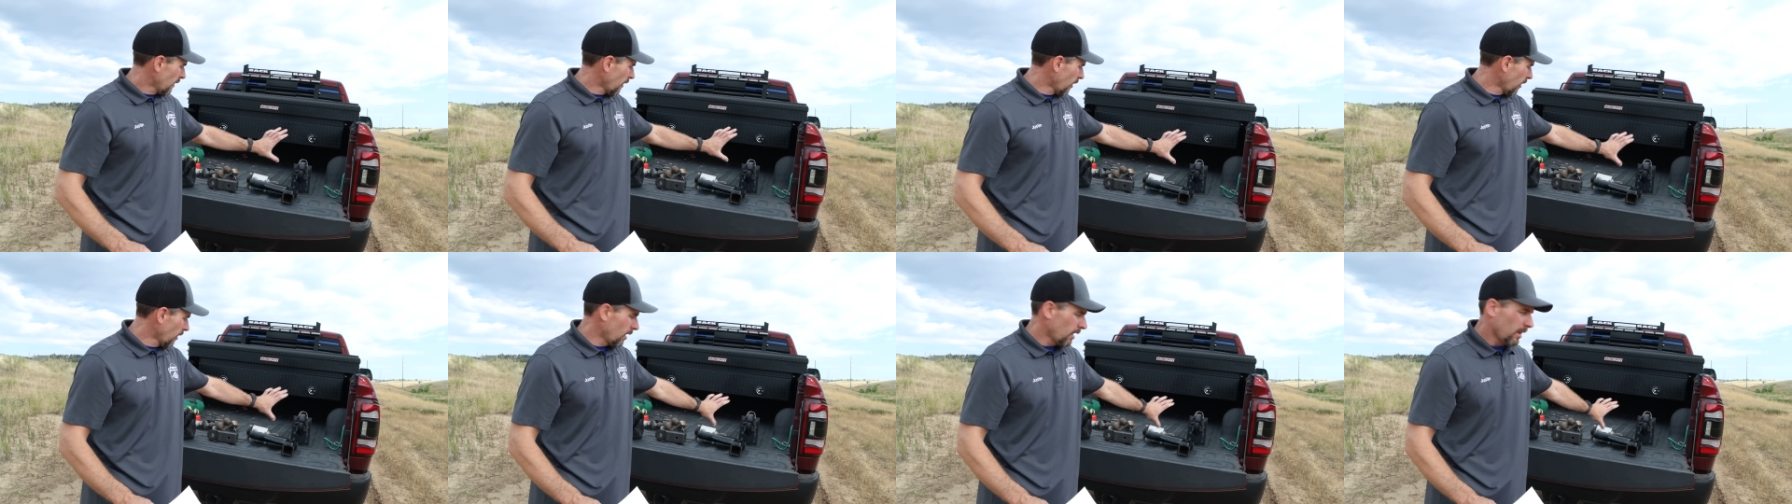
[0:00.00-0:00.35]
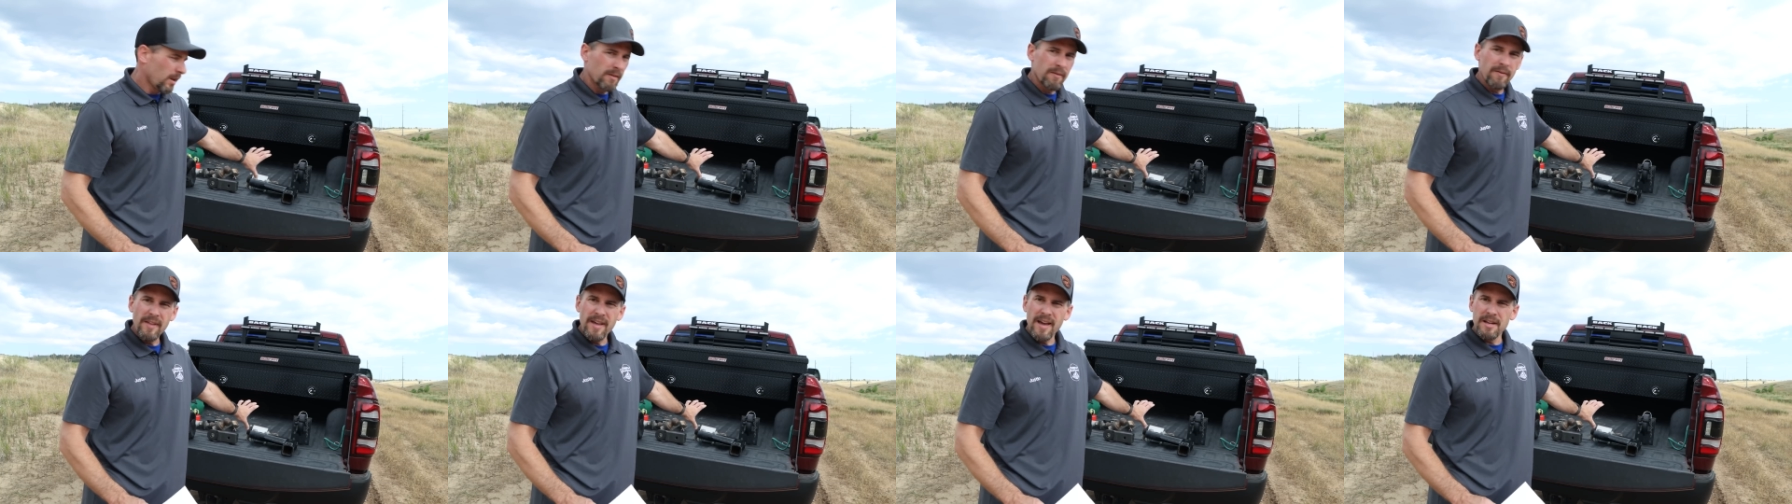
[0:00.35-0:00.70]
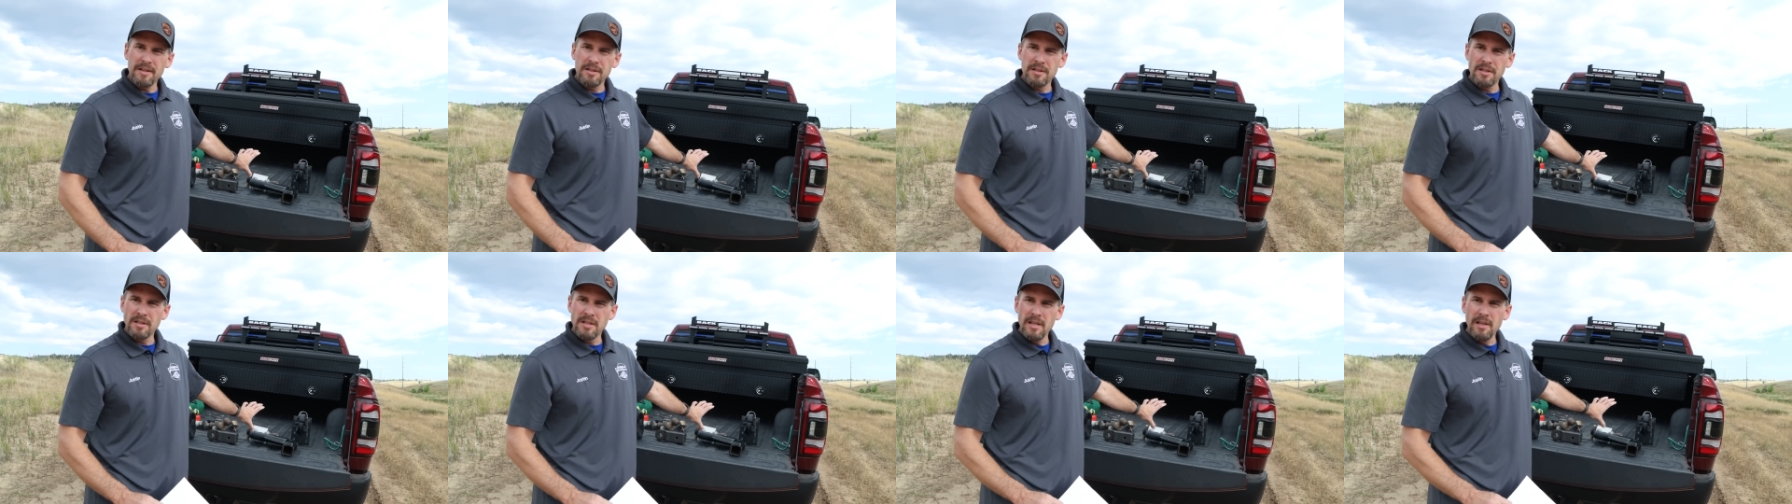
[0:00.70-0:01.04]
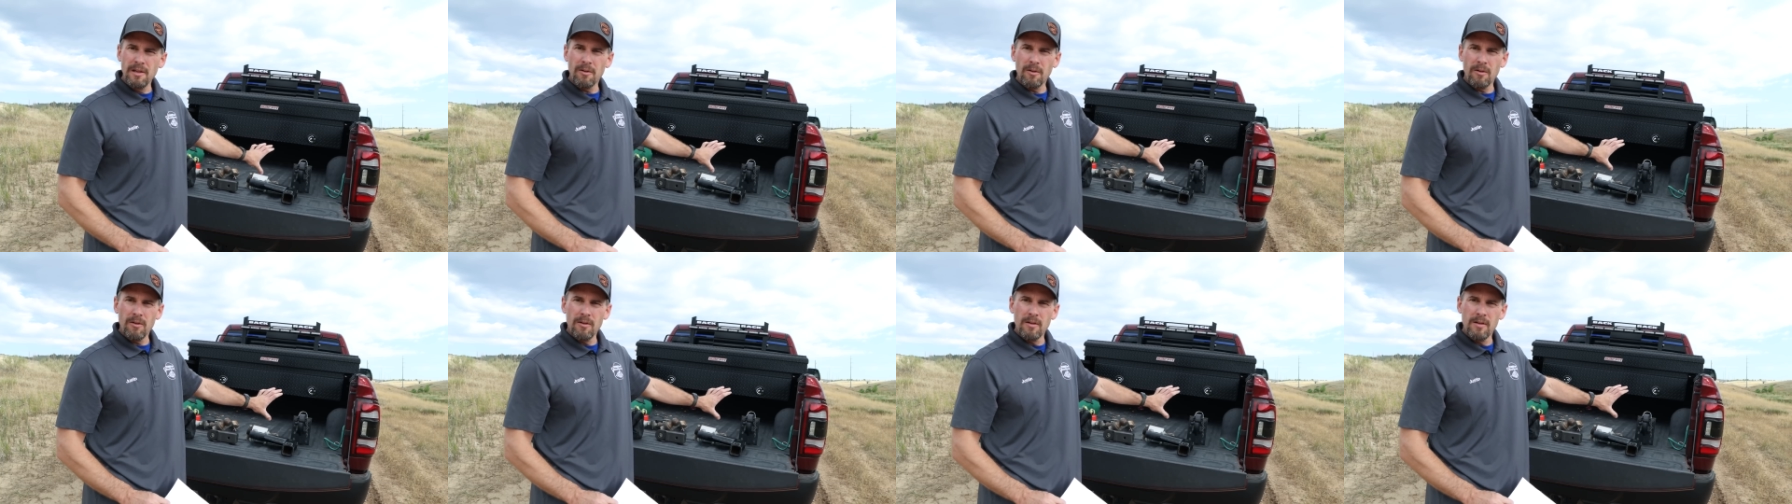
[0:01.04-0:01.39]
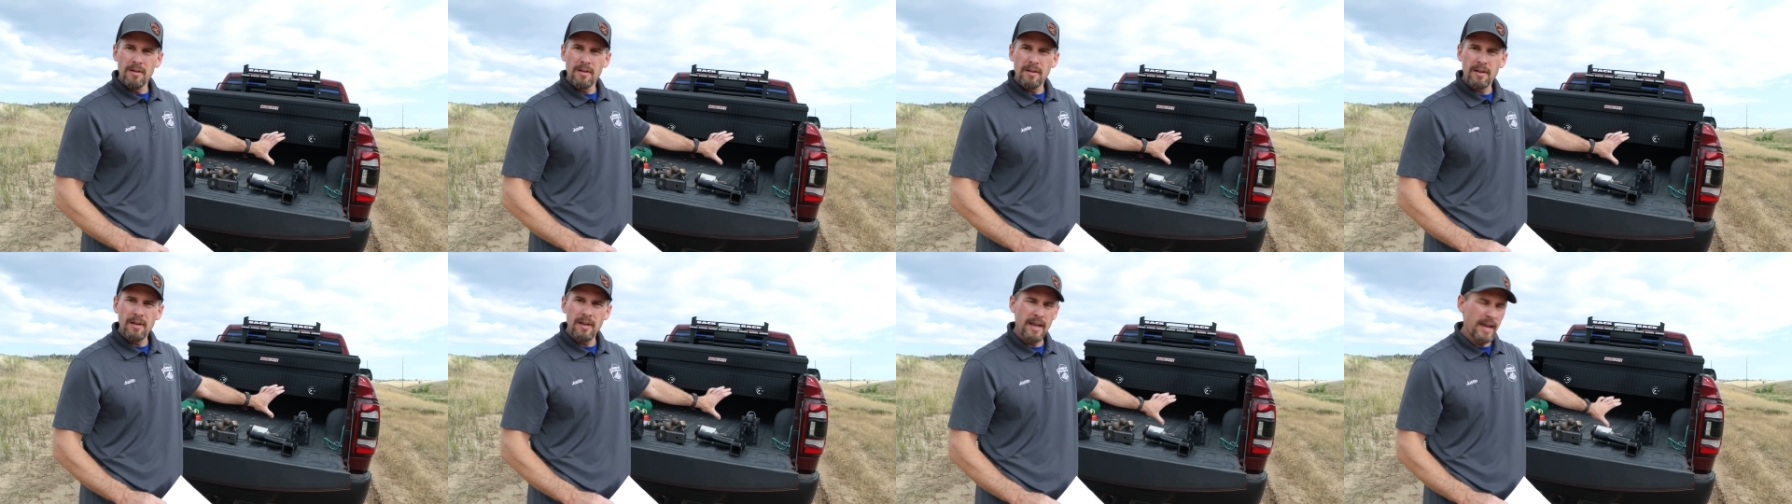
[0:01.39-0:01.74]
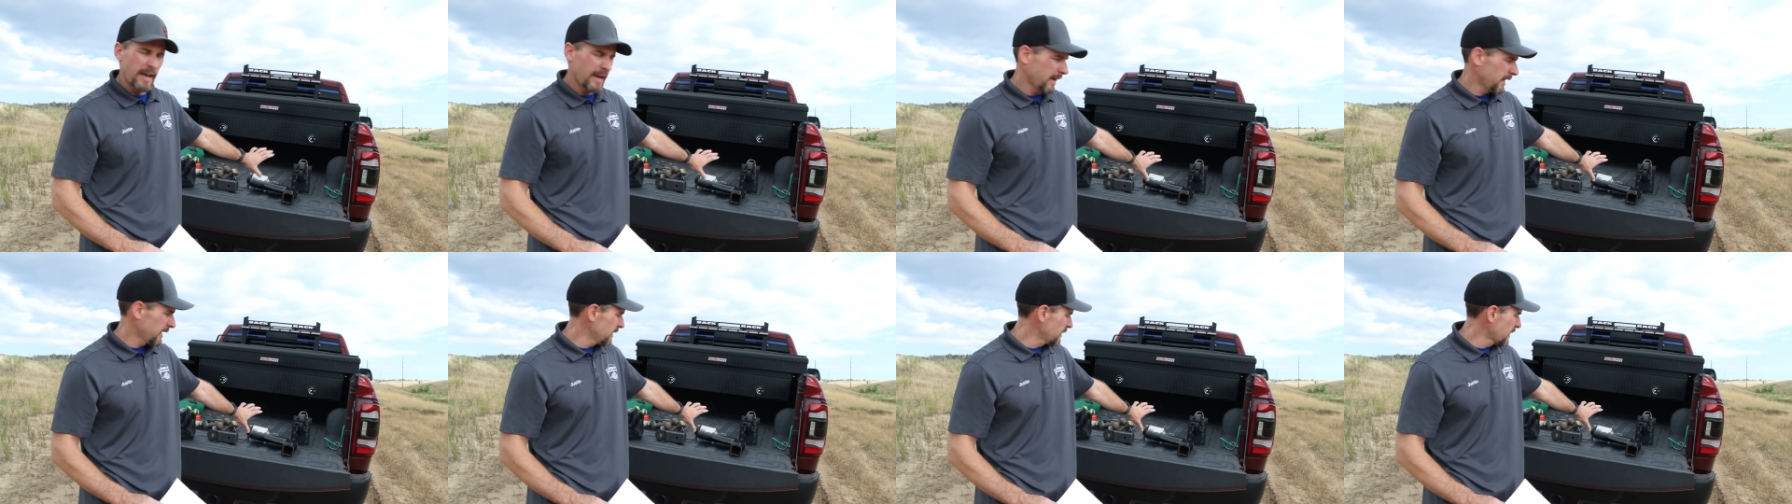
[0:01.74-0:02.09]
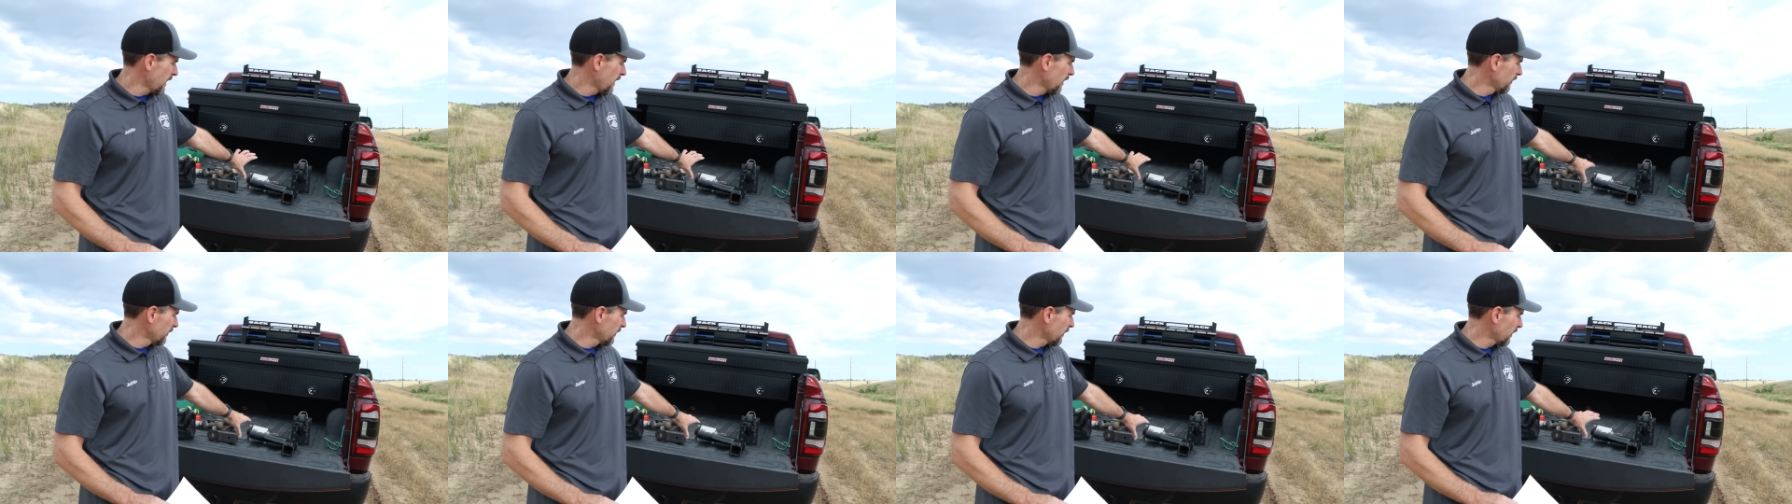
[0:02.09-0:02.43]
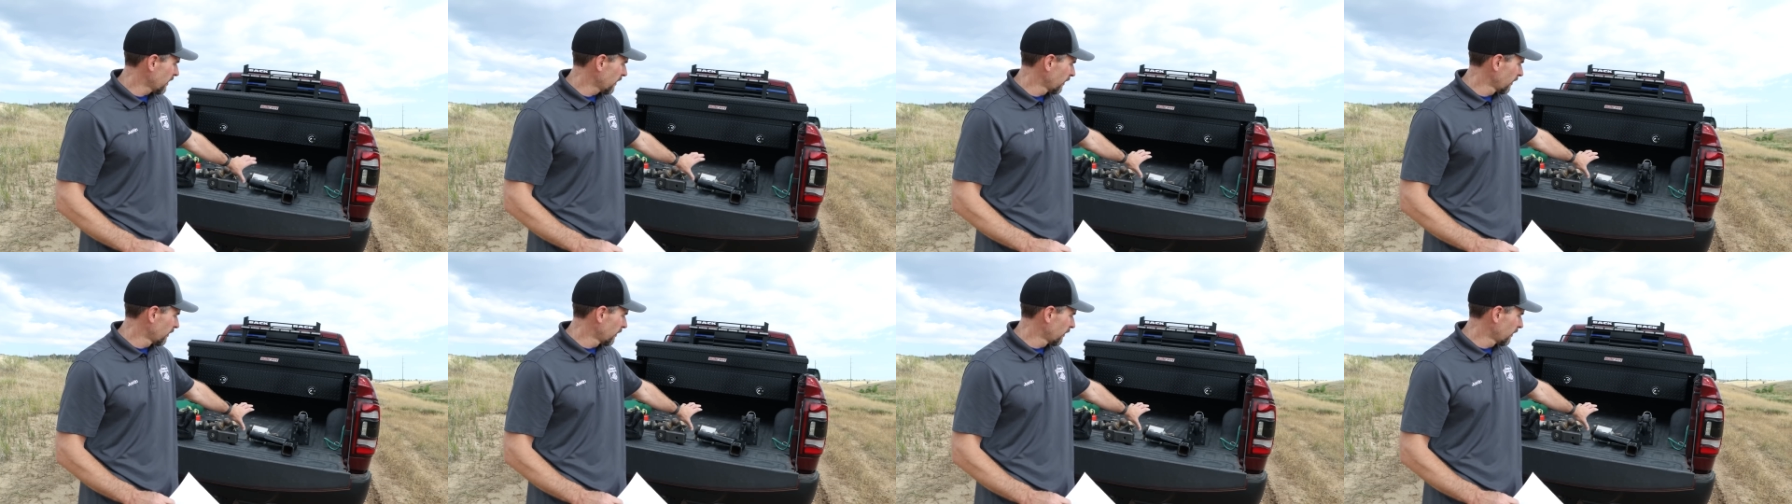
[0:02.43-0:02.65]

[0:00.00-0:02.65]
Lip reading: All of that steel hanging down there,